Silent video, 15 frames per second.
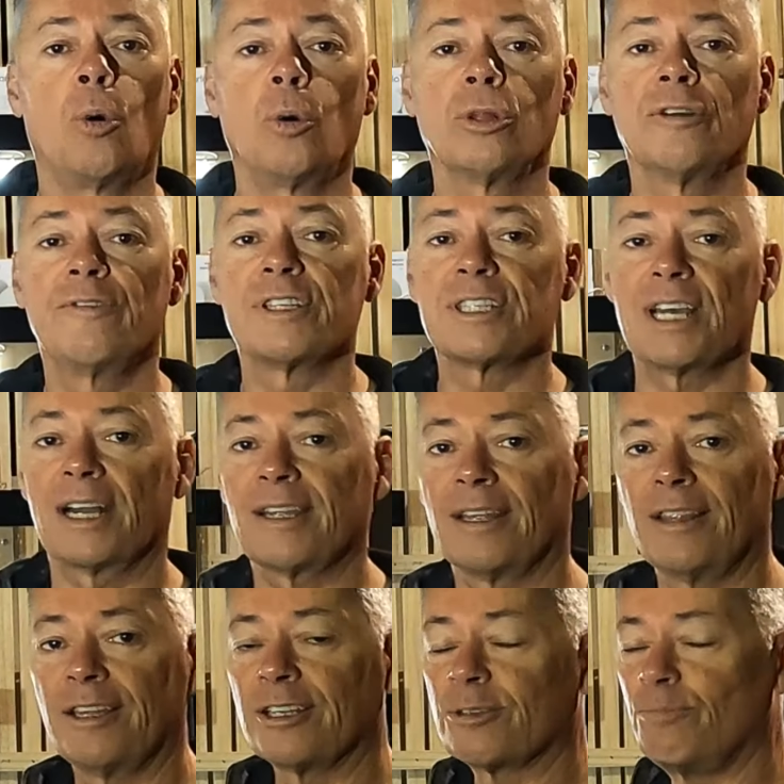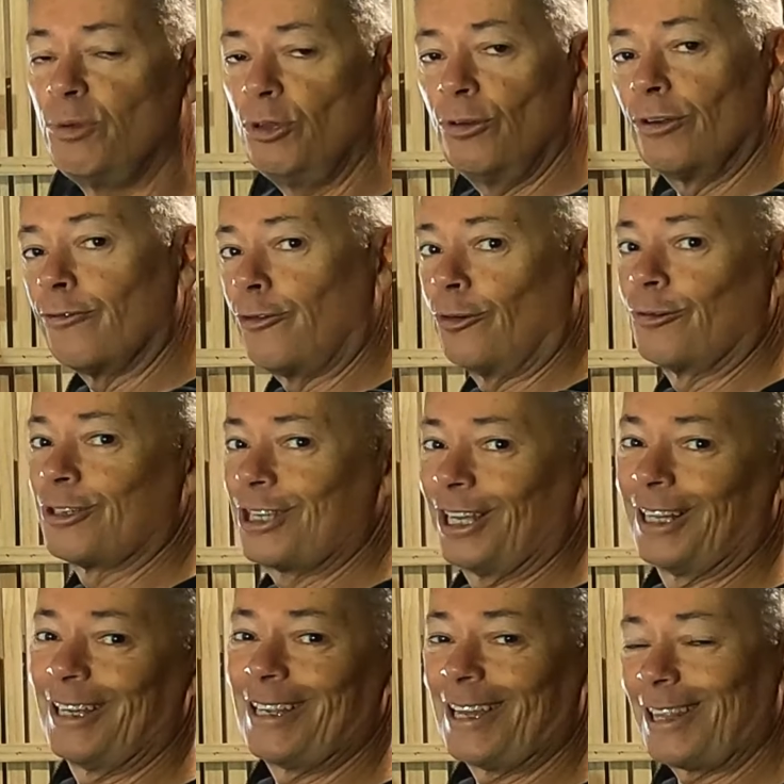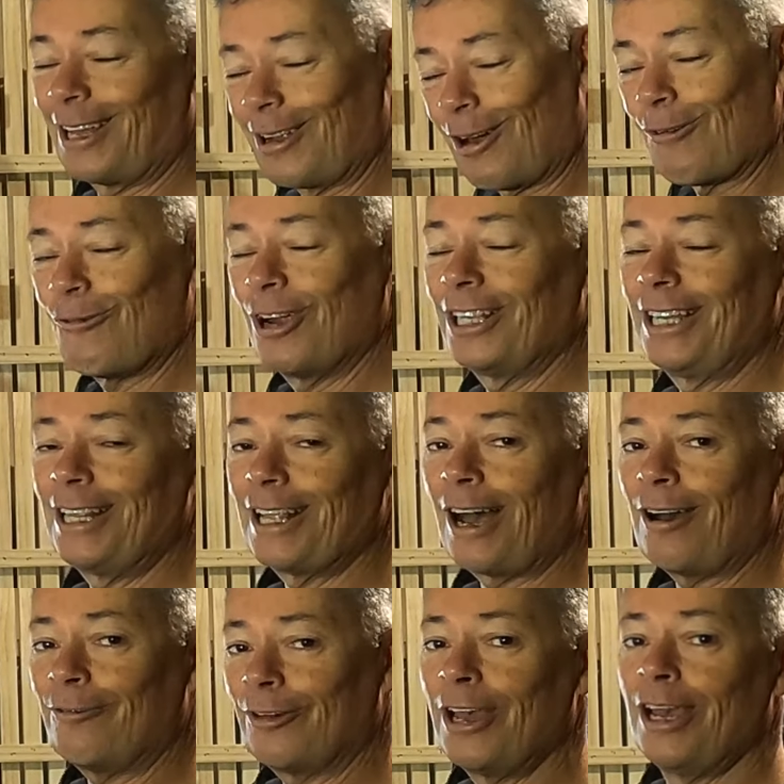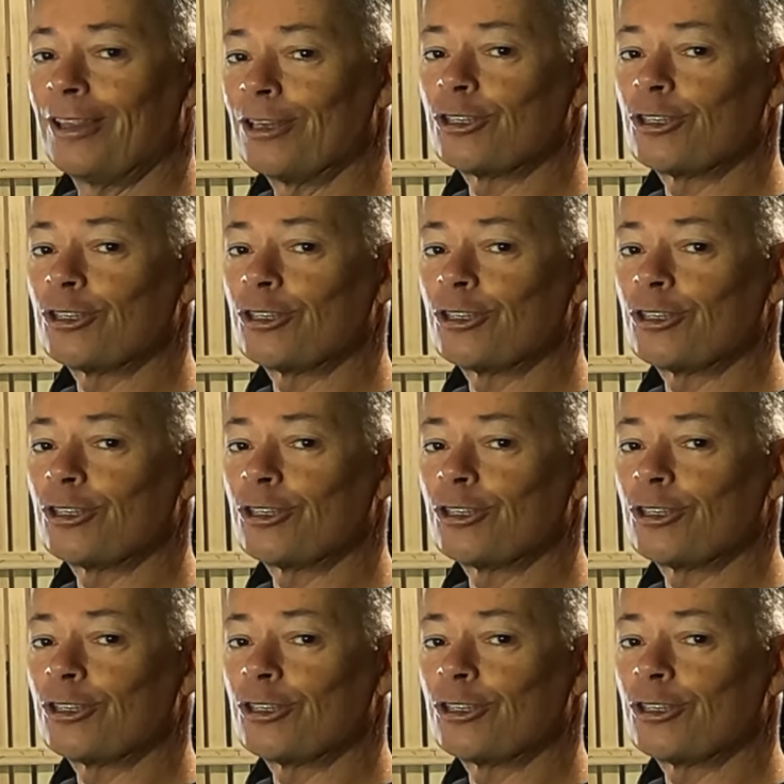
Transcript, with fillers: all of a sudden this beautiful cylinder that I really love,